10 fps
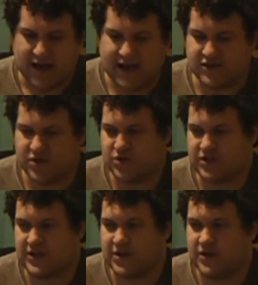And due
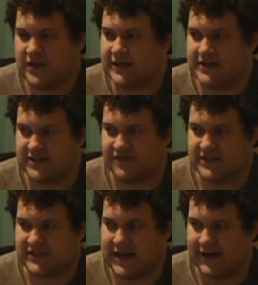to the uniqueness of
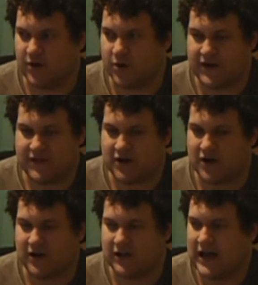this category, there
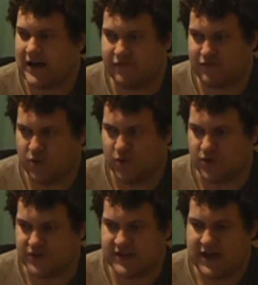are a lot of
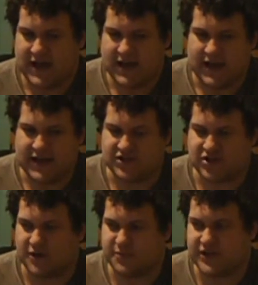rules in
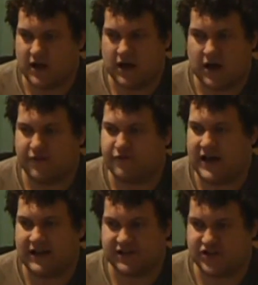terms of
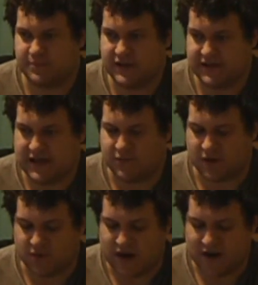eligibility
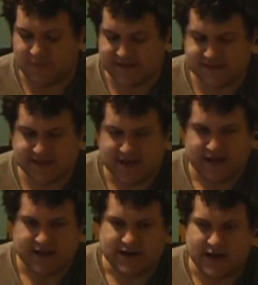requirements.
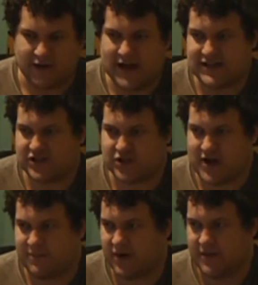Now last year
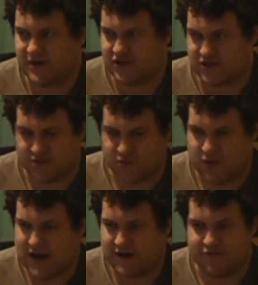I pretty much just
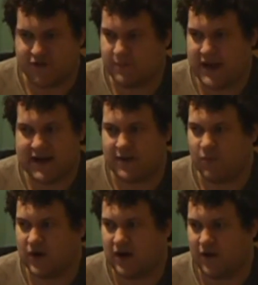read
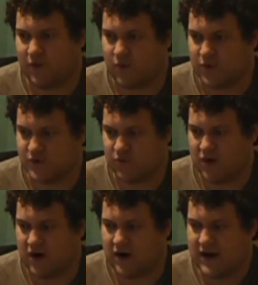verbatim what all the rules
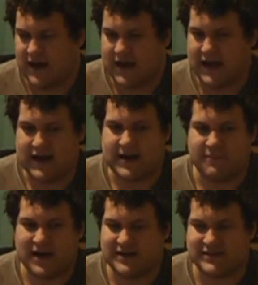were, and
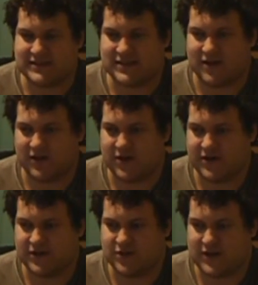I'm not necessarily
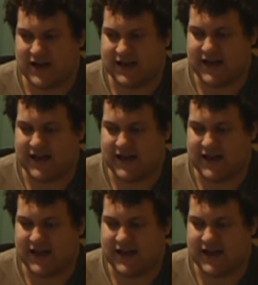going to do that